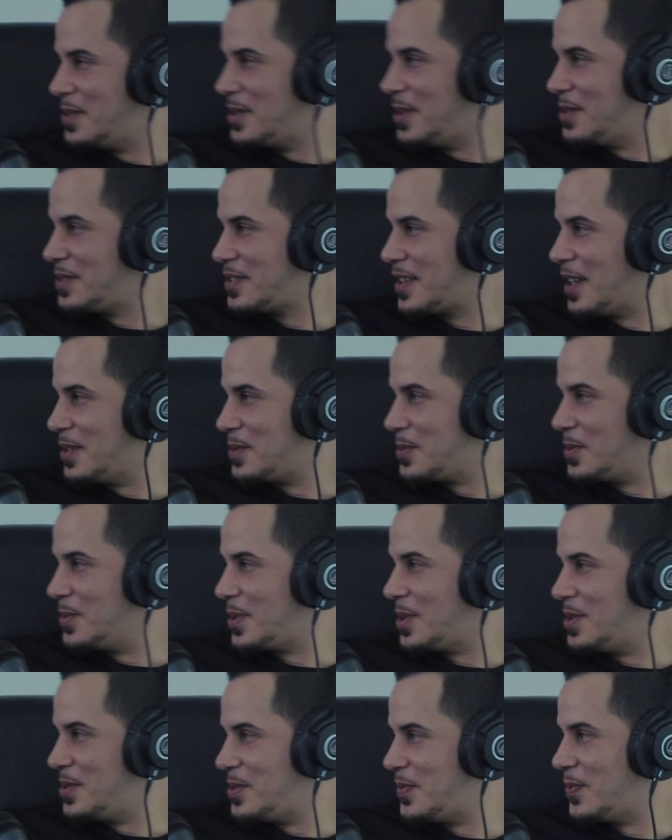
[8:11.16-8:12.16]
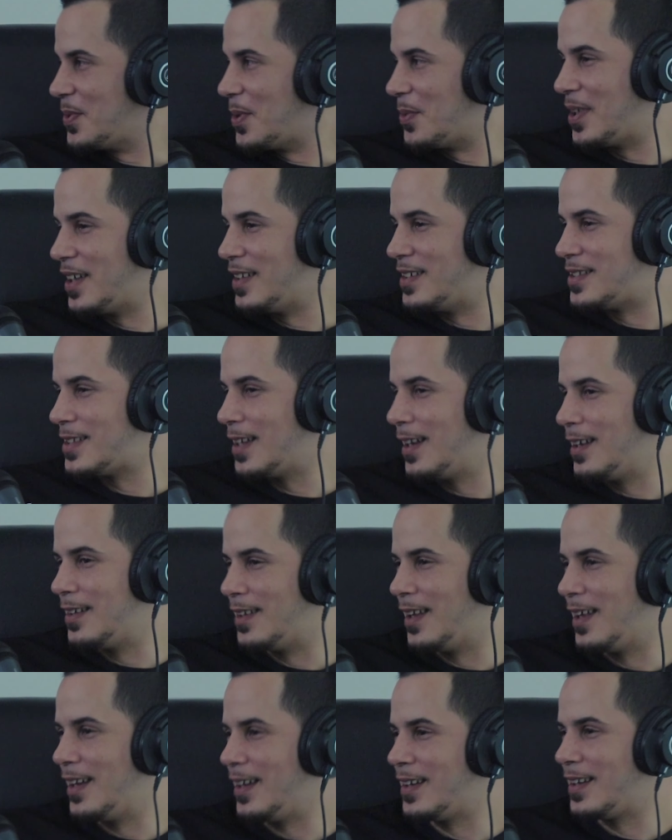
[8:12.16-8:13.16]
into your schedule because you've already
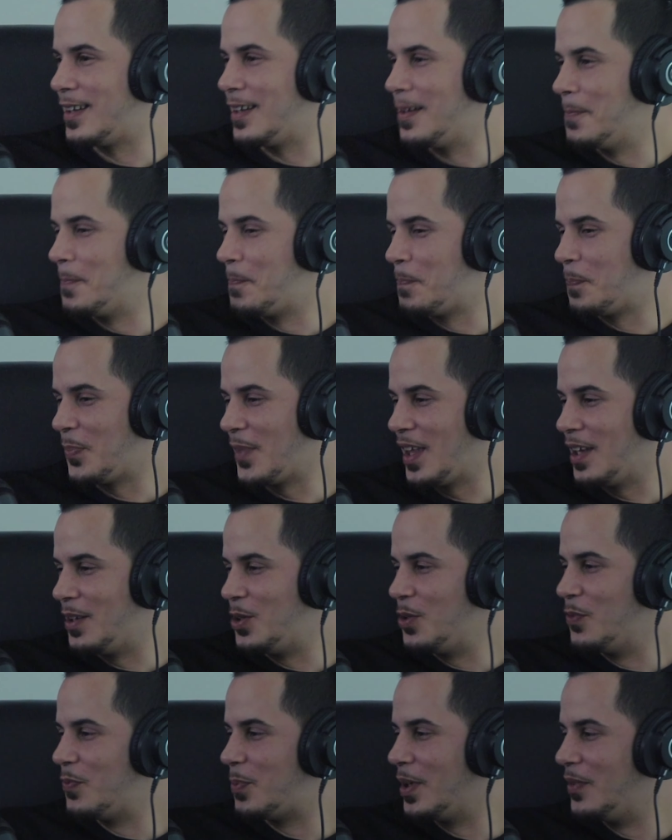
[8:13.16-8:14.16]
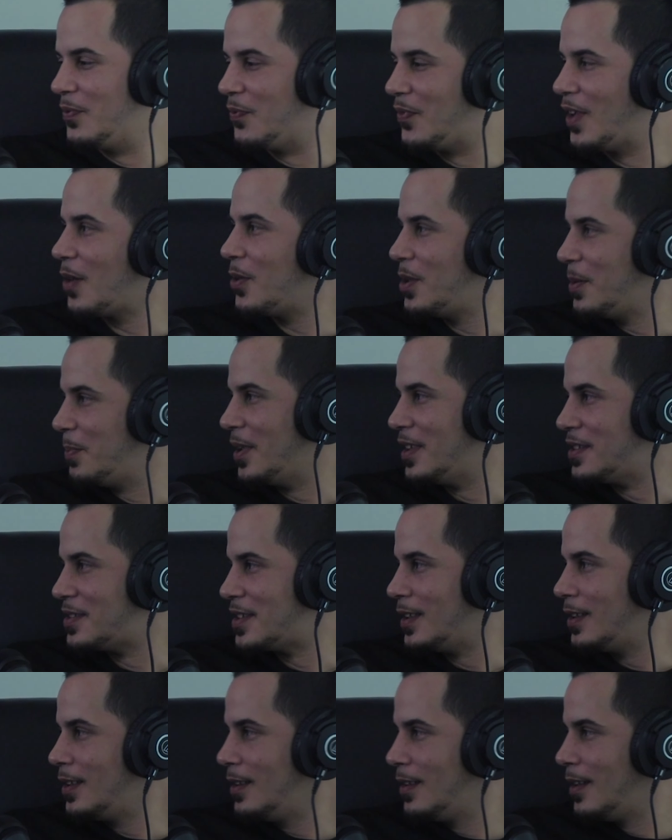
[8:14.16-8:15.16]
said, like, you've been very
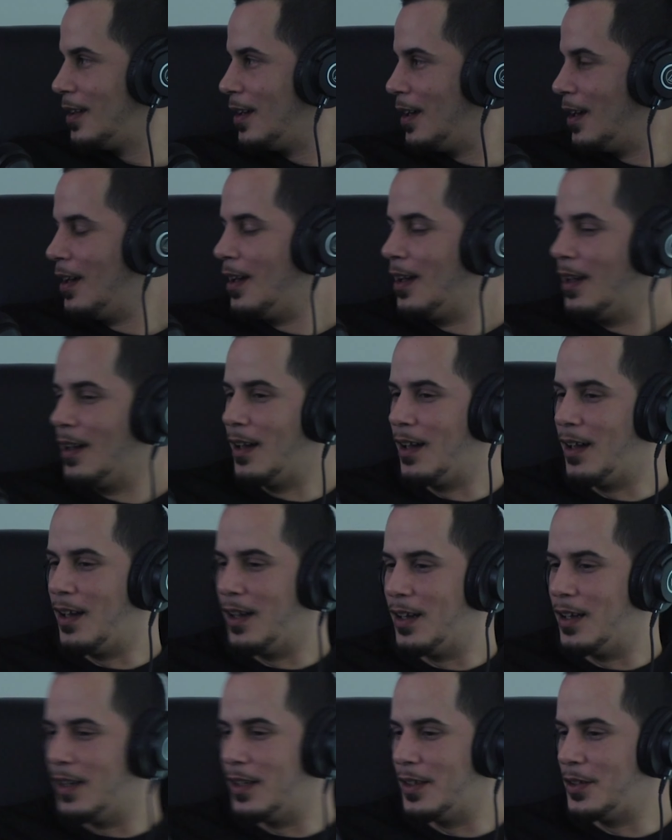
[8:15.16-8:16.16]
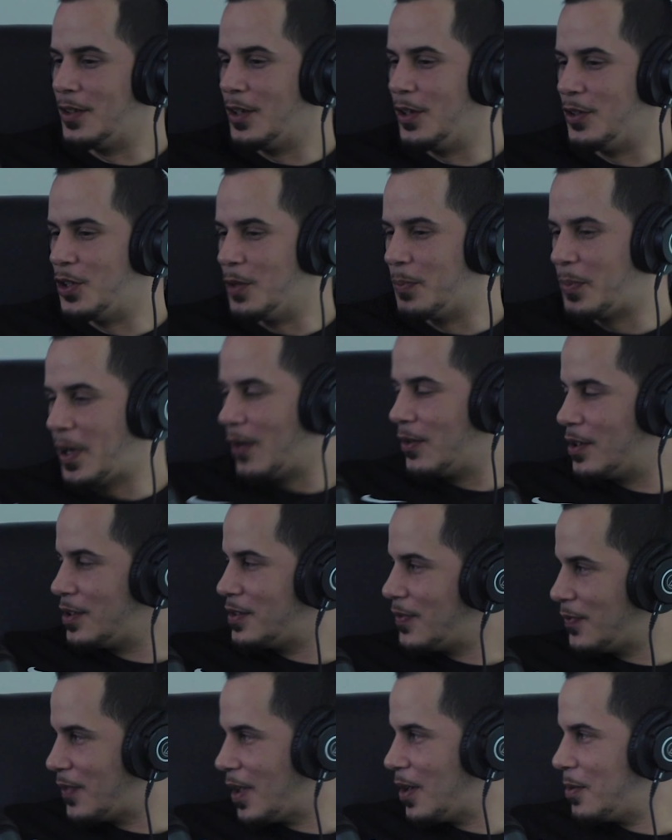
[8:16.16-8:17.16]
busy. Your
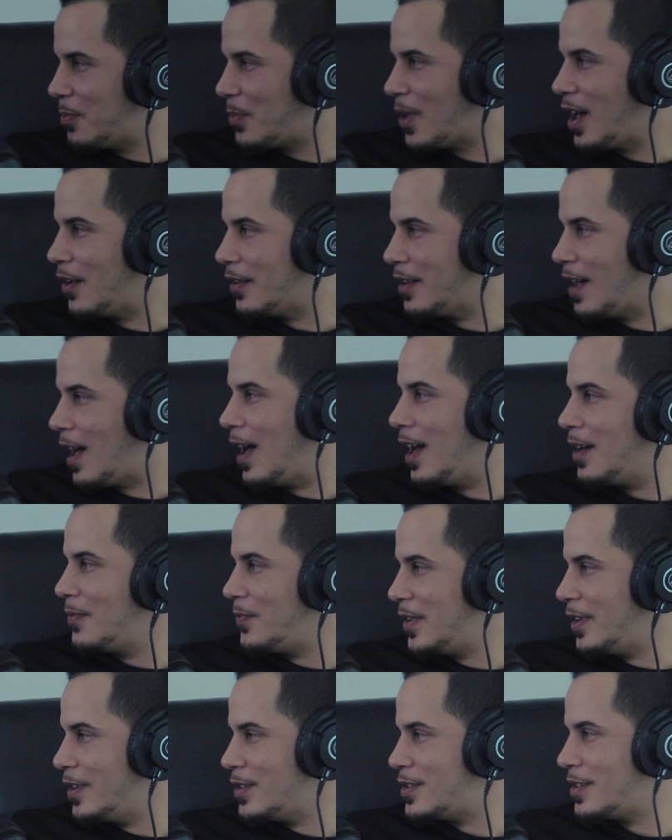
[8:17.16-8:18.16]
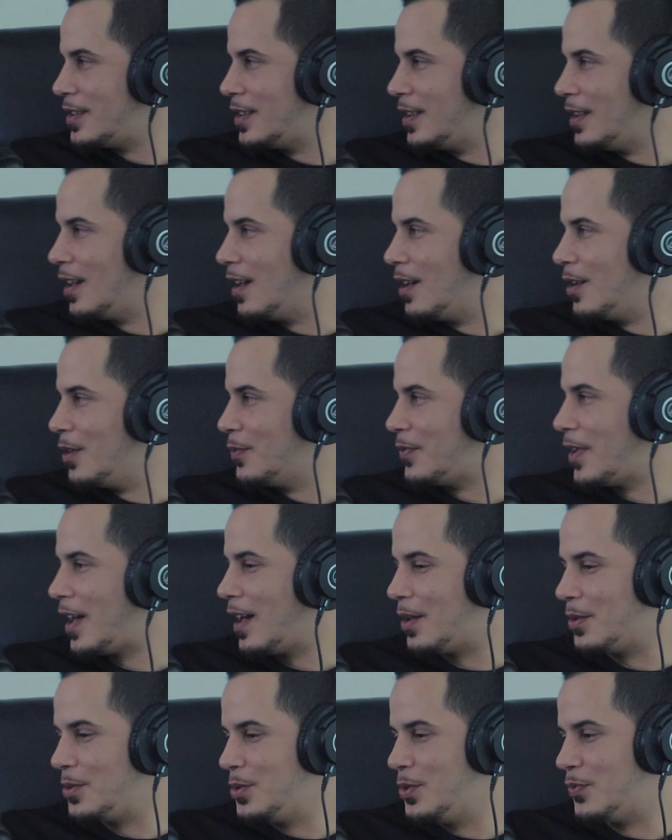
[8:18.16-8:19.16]
parents are very proud, obviously, of
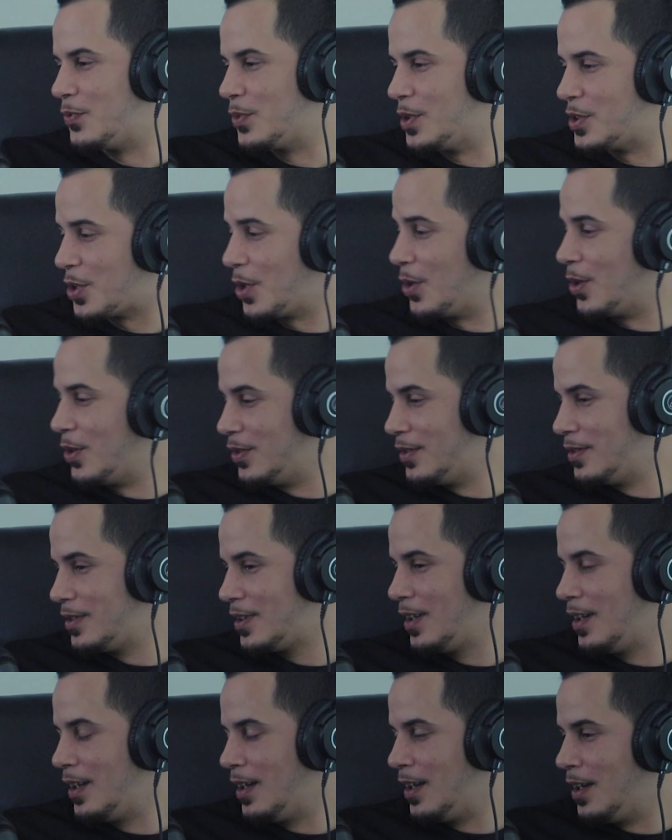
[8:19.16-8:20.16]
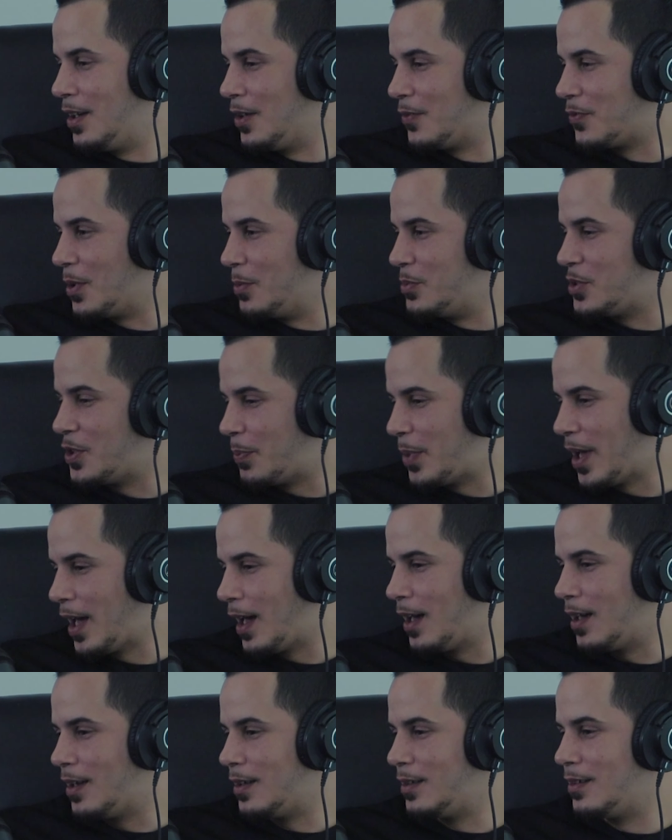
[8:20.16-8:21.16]
how you've returned from
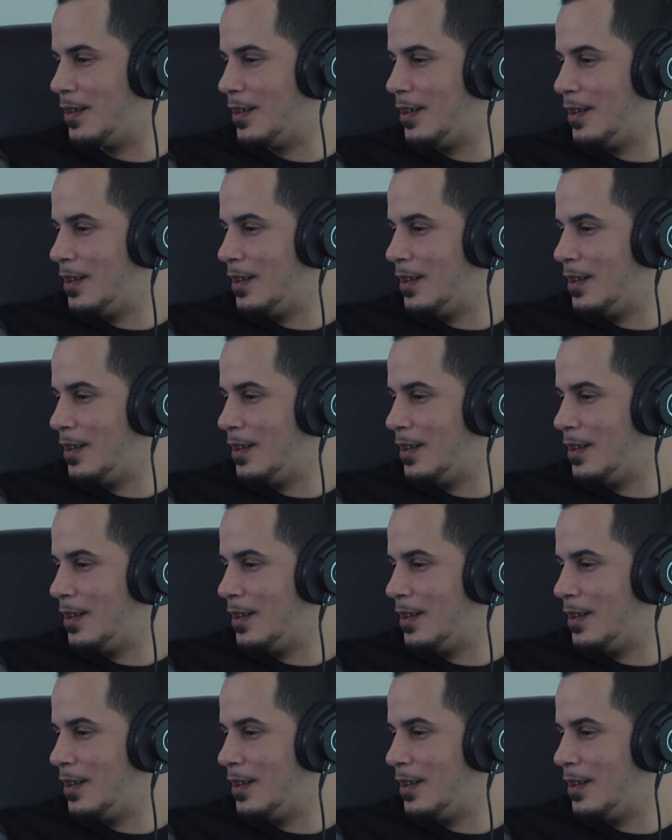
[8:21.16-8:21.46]
Japan,